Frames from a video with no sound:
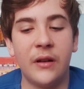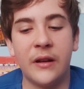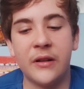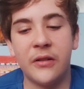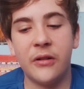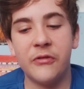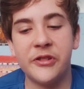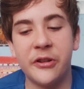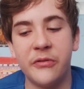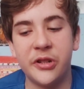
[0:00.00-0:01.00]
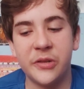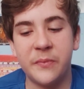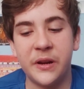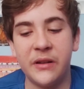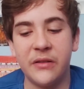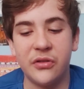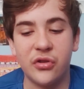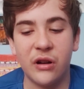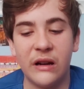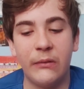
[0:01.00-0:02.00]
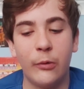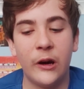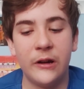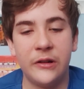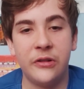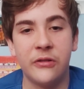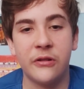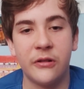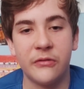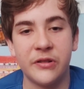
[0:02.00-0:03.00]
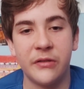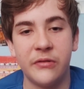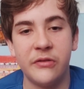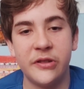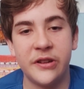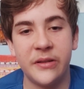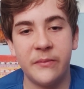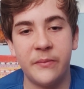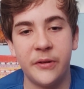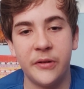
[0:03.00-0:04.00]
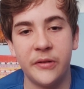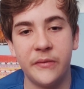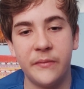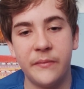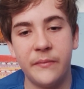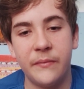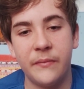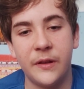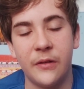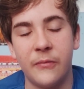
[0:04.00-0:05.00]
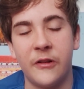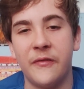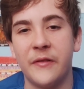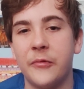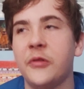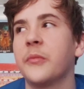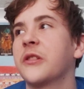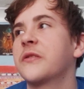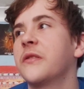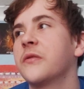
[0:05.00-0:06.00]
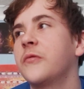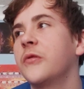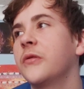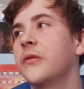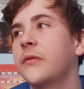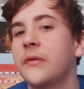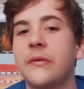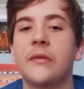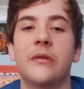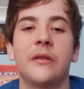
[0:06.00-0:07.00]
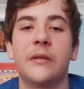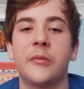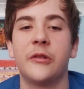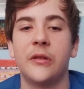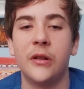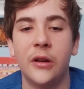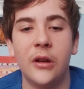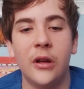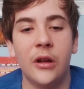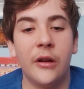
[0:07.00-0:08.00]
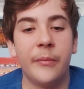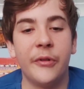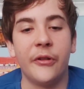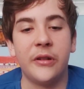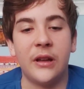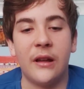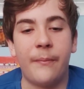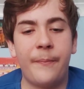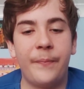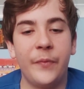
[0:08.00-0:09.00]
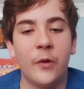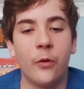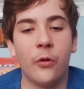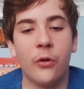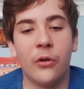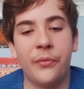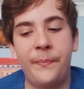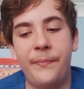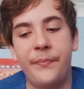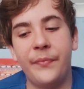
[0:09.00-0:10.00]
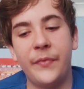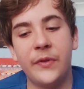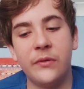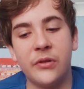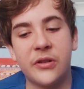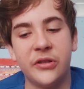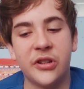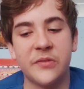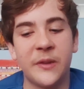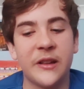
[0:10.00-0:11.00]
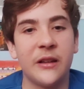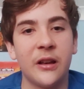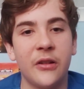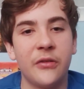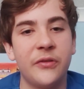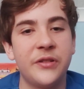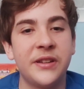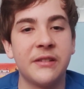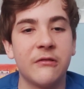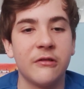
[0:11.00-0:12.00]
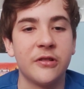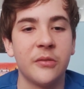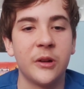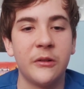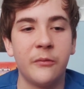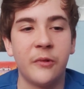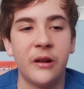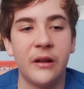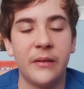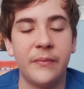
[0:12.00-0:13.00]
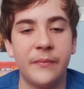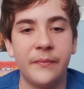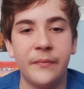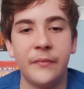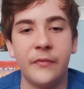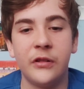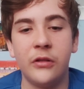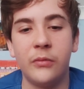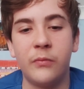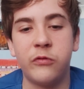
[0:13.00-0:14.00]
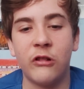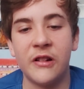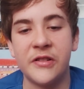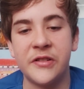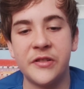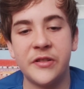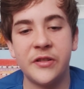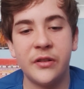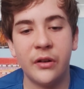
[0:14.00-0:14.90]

it could also just be in the trainway. You could also use it, but no, wait, that wouldn't make sense, would it? Oh, never mind. But yeah, or you could just make a like secret domain where you press